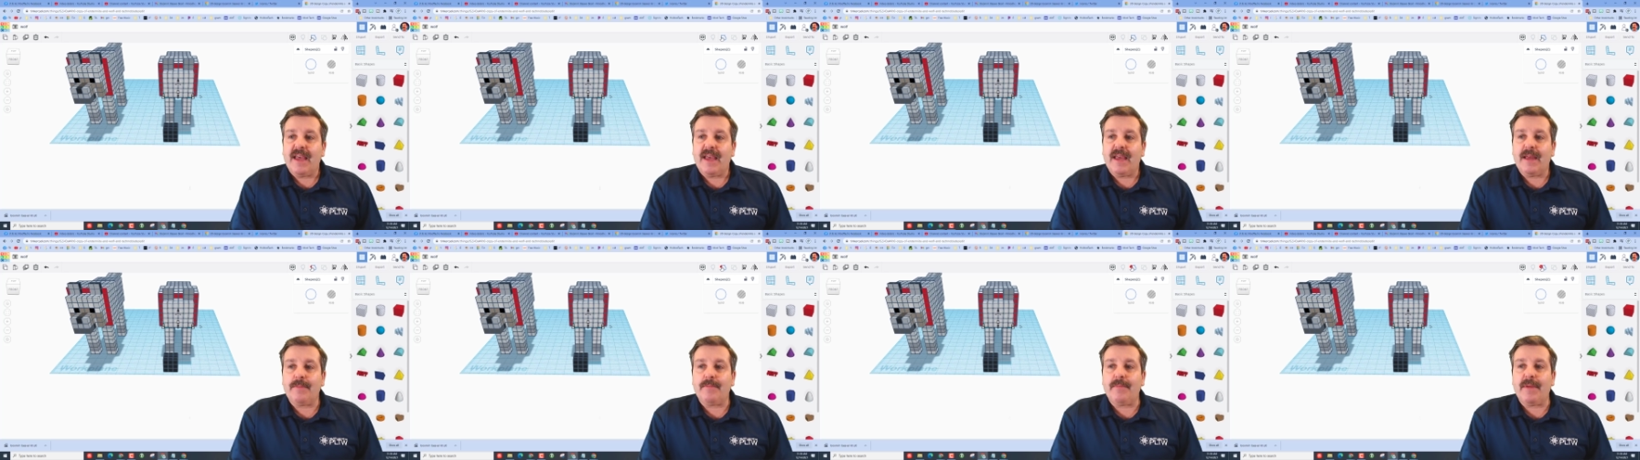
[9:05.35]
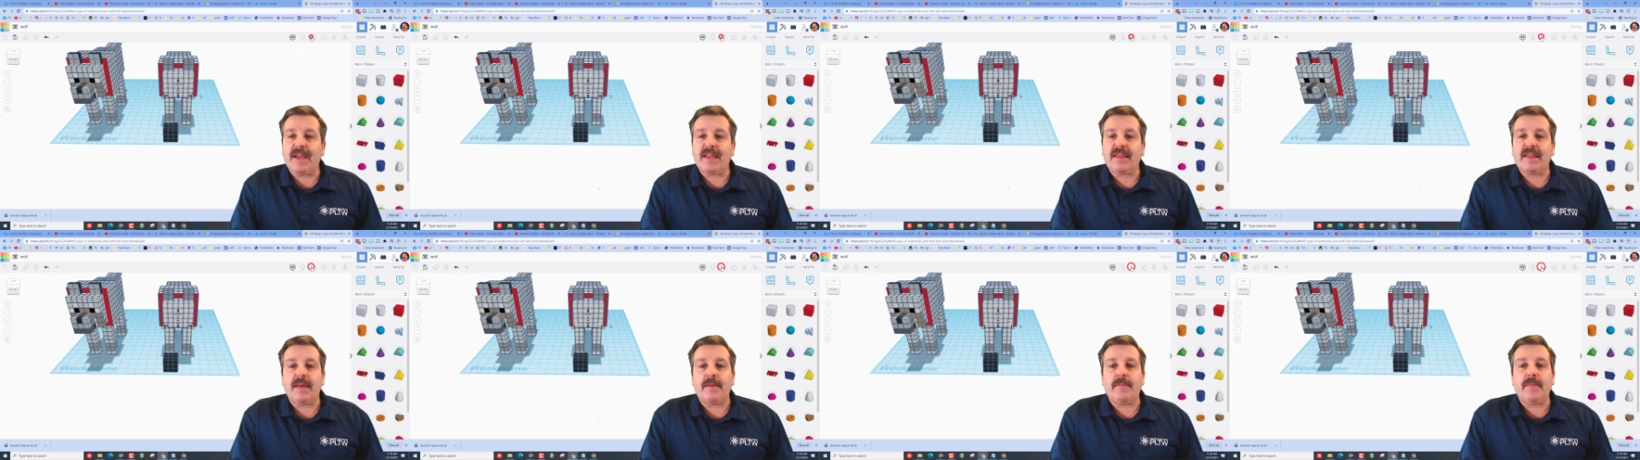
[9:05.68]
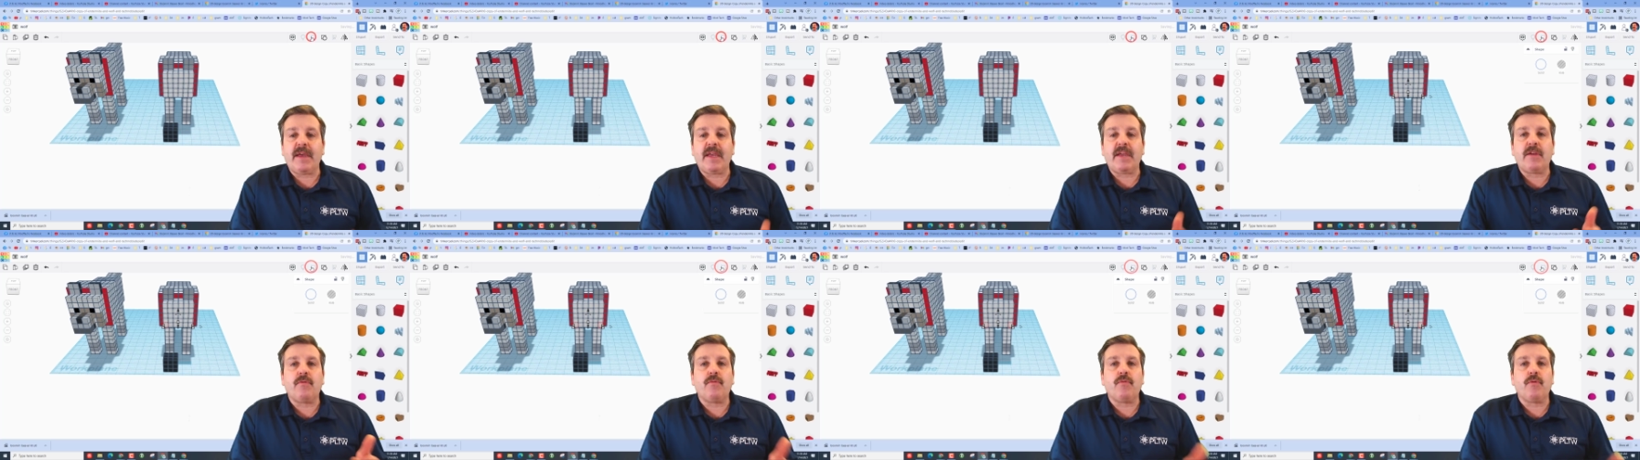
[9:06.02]
and make them
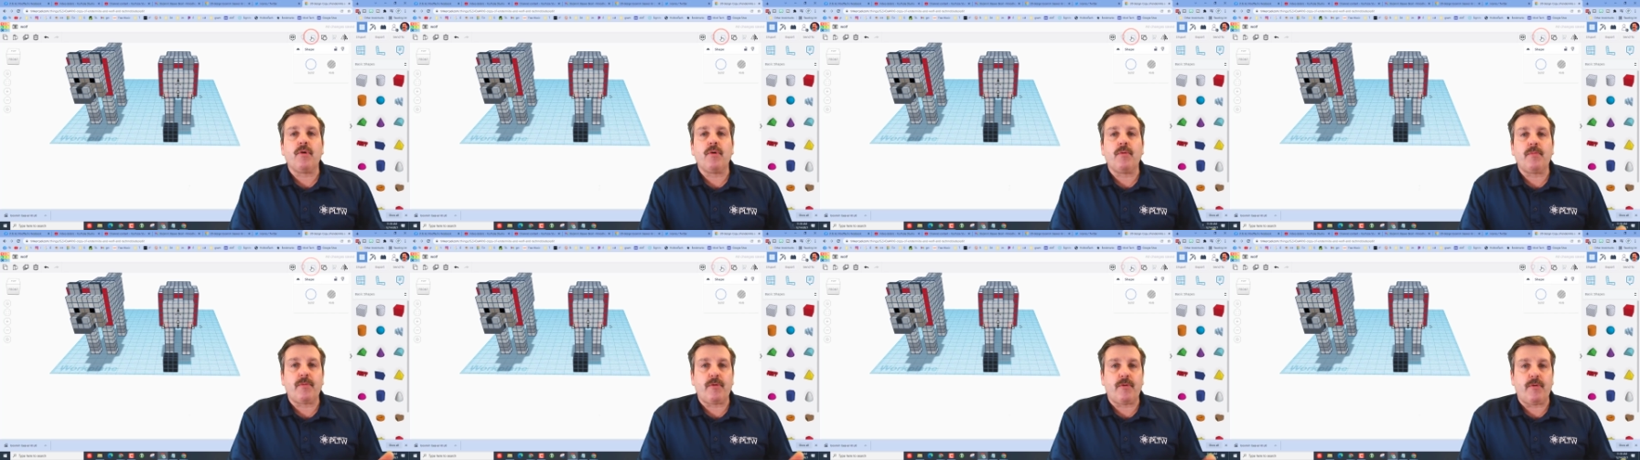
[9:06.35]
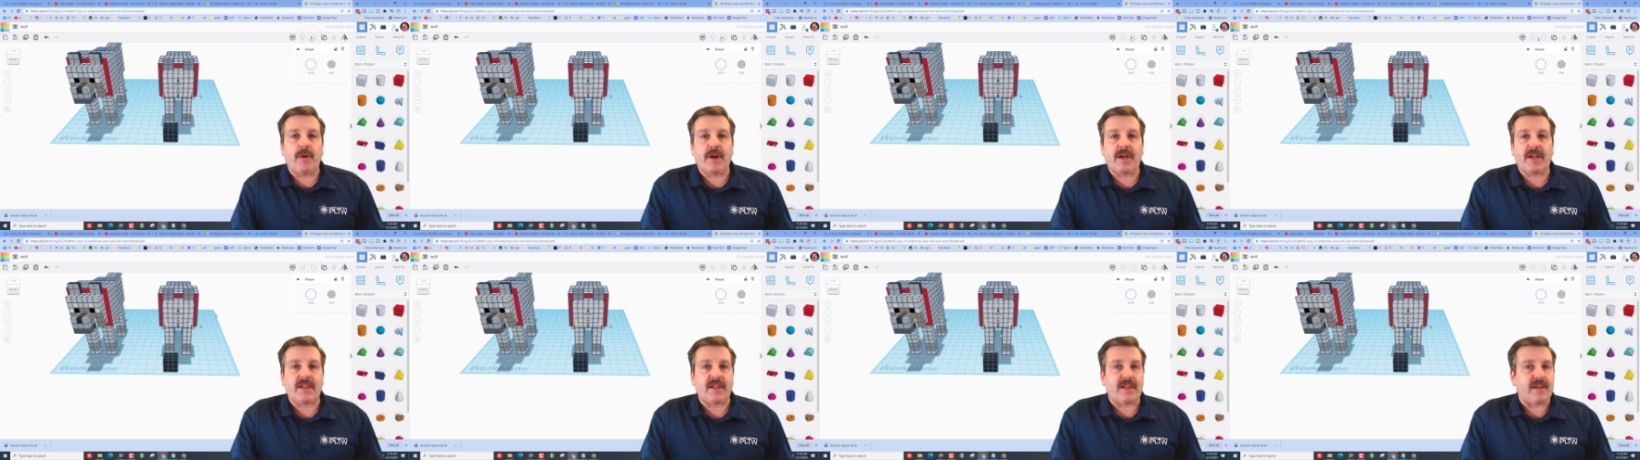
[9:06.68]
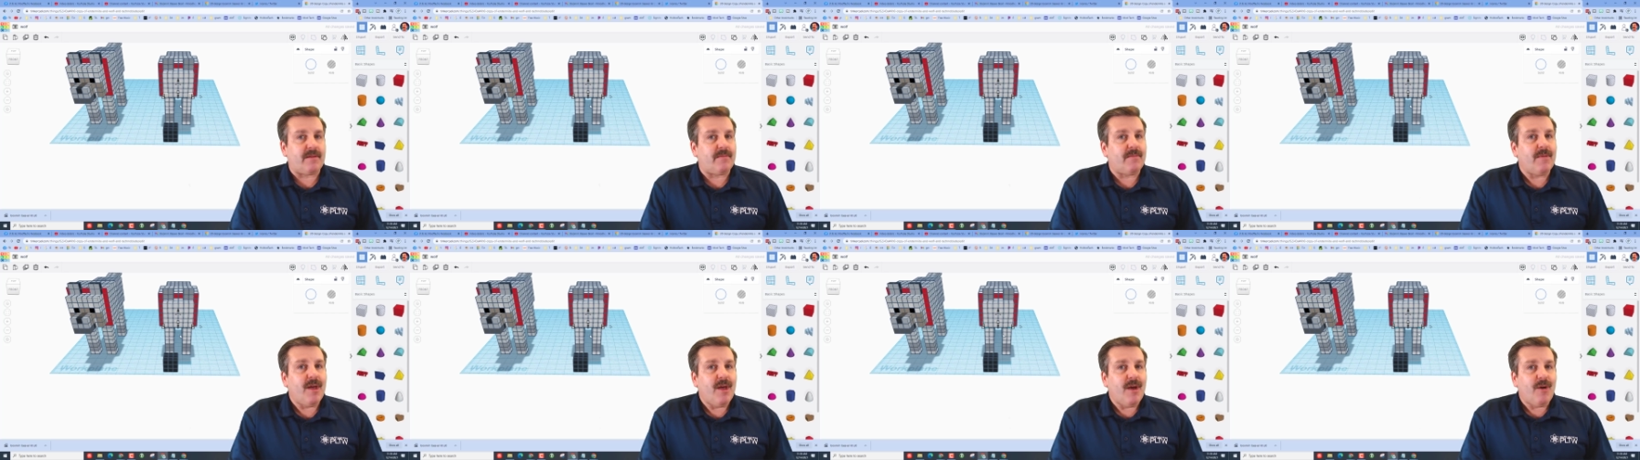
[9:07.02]
a group quickly.